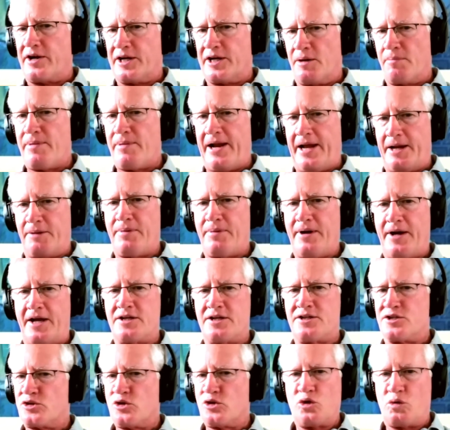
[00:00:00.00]
A blank page
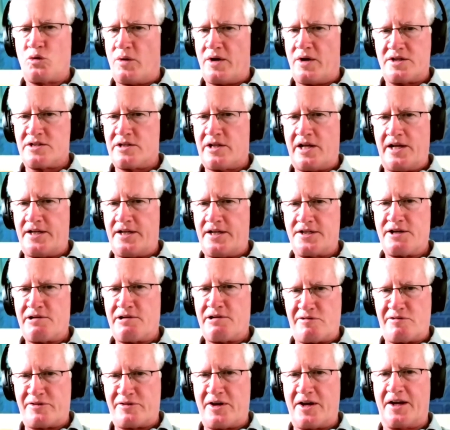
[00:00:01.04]
is always slightly
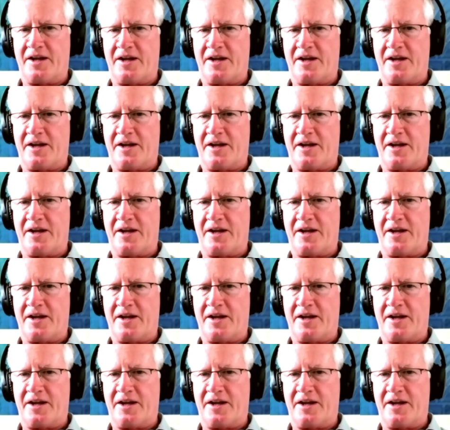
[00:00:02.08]
terrifying.